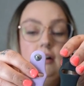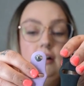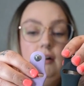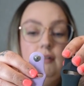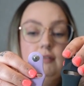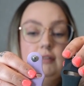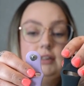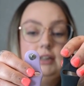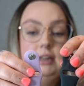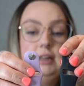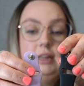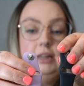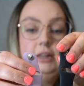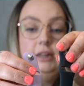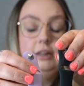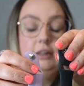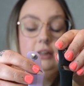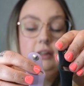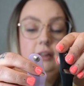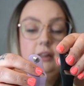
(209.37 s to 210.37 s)
Obviously
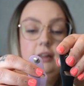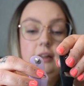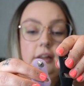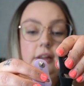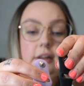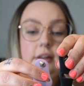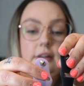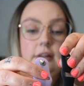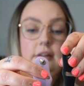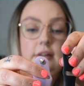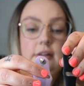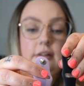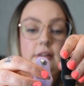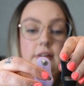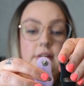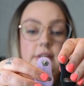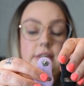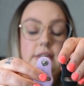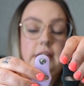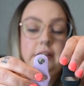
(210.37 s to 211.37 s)

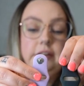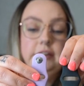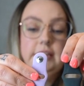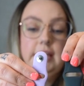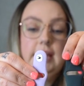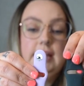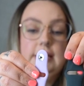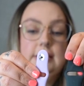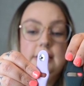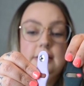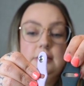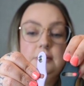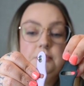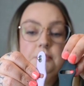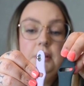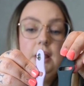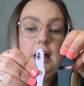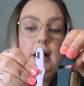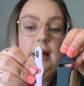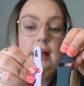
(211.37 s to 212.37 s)
the Series 8 is
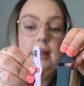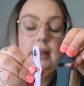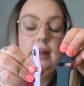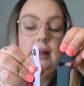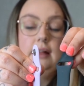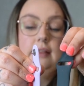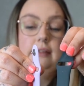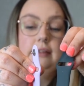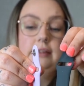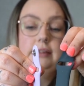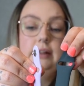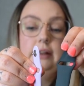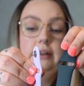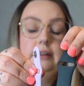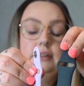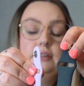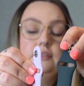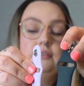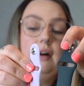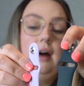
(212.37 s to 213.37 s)
black and the
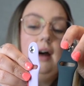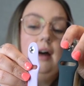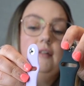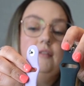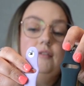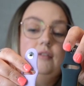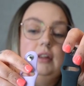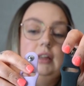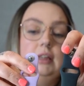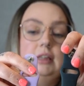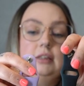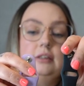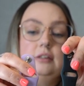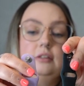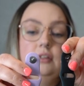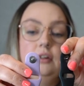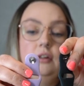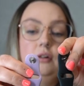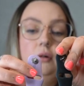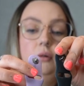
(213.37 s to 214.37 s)
Series 5 is
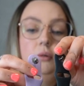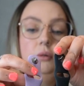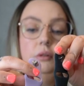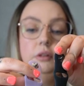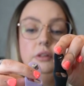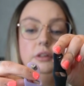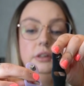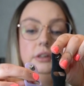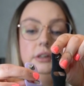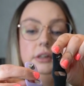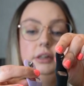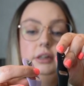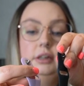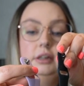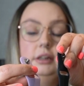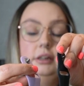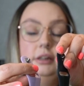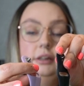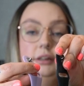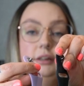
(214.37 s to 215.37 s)
the gold.
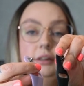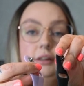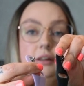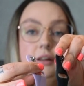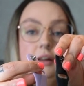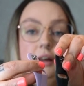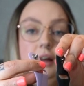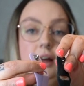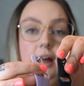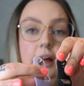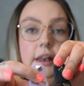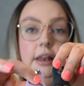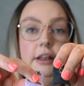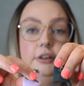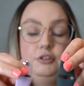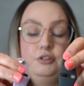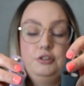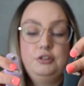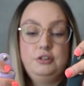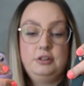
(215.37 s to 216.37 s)
And
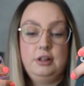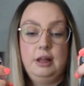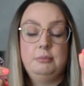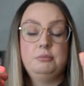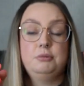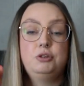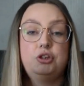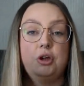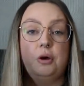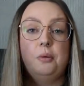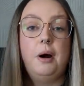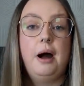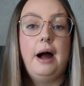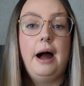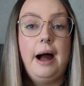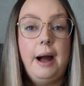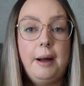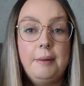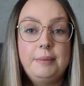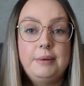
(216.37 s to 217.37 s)
I'm so
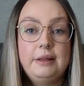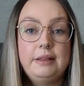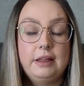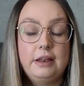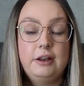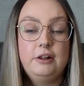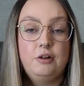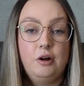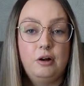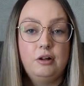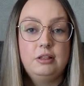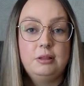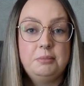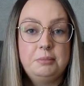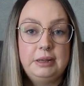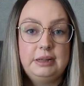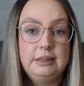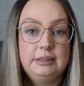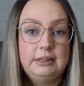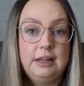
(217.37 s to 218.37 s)
happy that I got the
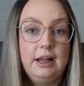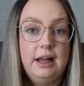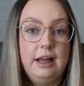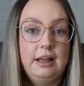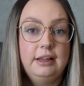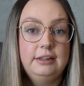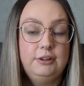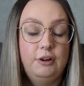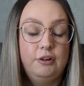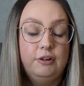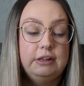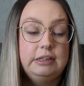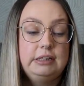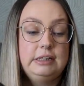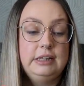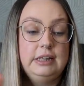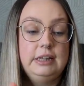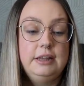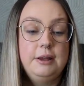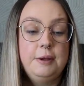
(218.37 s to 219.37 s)
bigger size,
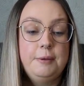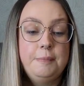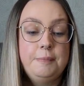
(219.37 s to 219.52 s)
honestly.